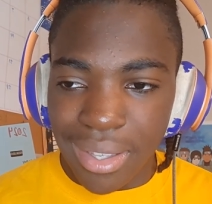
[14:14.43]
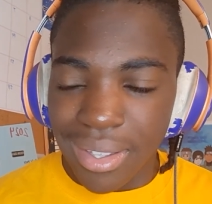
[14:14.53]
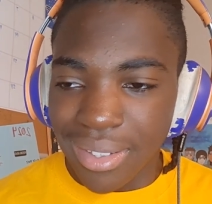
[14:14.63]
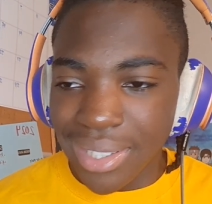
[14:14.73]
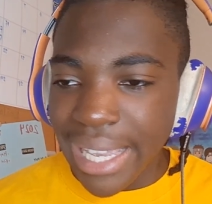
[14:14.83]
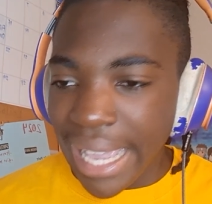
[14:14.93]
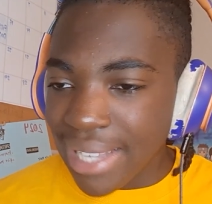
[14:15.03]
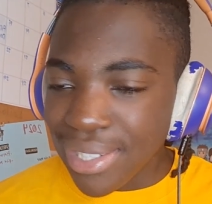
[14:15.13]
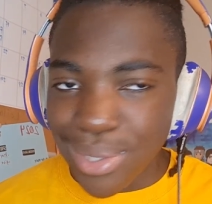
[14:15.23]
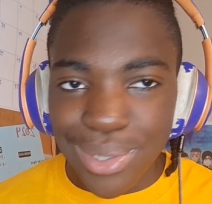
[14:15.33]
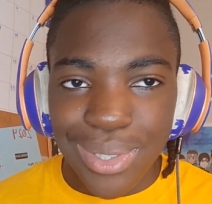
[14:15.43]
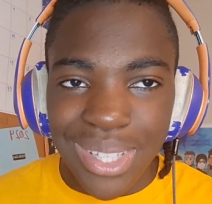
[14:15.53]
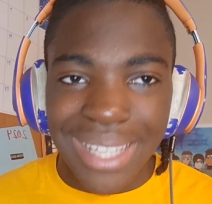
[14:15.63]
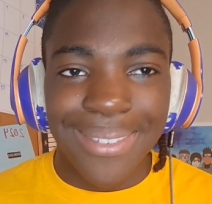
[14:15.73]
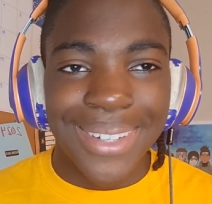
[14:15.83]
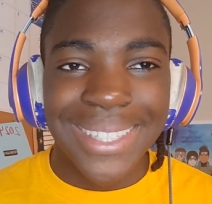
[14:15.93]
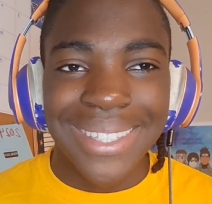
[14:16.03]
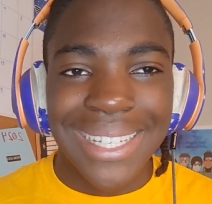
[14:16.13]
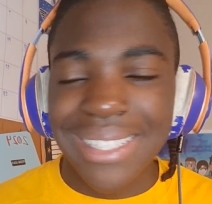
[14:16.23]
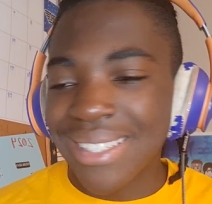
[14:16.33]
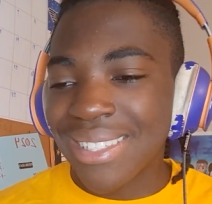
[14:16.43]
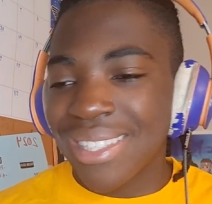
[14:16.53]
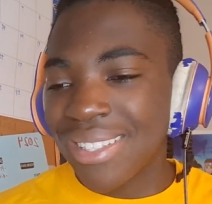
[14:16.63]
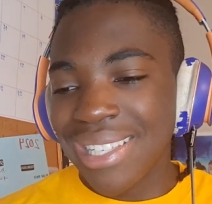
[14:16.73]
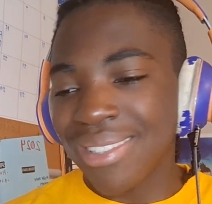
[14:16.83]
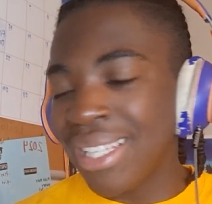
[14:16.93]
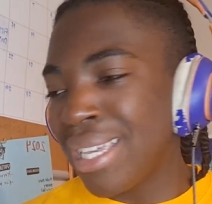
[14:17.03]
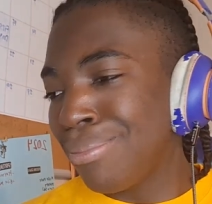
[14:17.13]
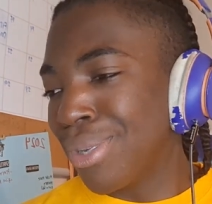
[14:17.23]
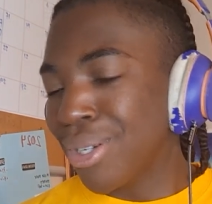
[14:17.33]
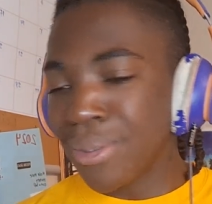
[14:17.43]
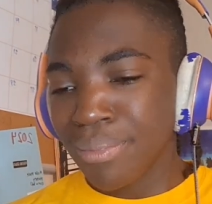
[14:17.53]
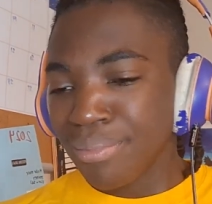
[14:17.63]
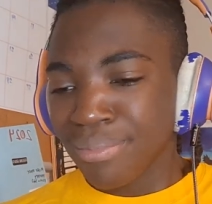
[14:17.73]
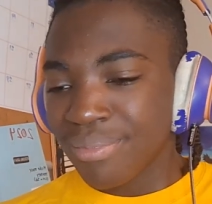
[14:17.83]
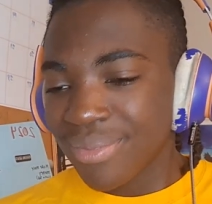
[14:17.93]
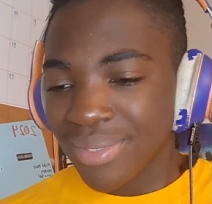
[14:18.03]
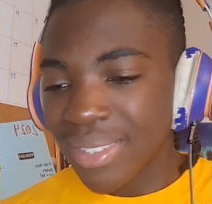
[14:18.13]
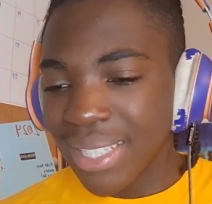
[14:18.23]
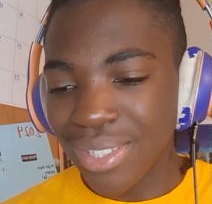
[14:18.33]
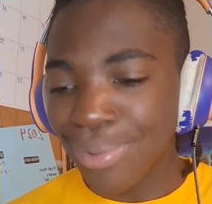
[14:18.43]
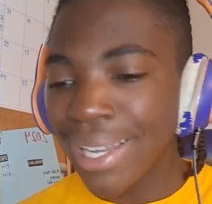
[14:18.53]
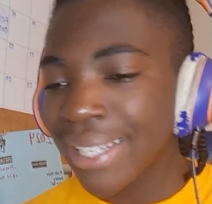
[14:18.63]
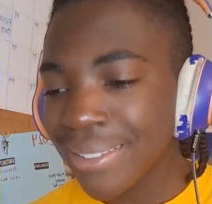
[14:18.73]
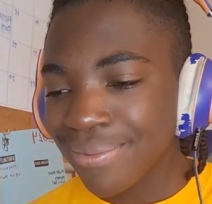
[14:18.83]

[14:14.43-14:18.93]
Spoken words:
and they're like antisocial, like what? That's lame, bro. That's whack.